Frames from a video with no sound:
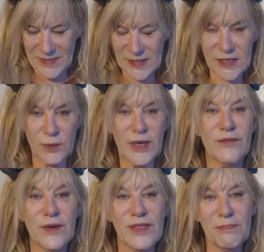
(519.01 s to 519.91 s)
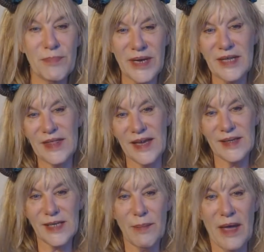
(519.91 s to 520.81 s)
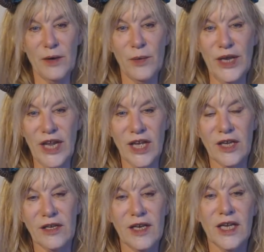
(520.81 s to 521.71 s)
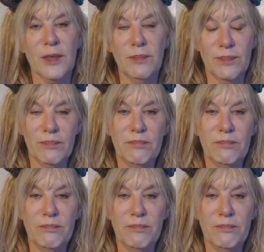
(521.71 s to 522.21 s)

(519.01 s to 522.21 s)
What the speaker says: see what everybody thinks about a reading, and it can